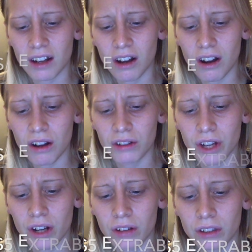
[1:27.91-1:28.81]
Oh
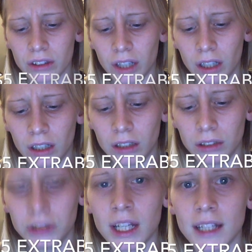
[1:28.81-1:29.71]
no, no, no.
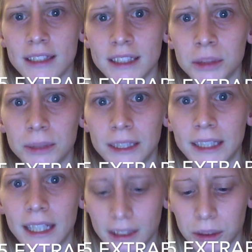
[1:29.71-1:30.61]
You get it this week.
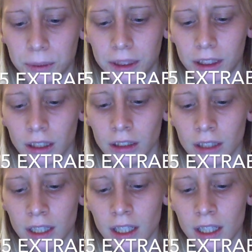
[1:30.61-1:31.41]
Get it this week, girl.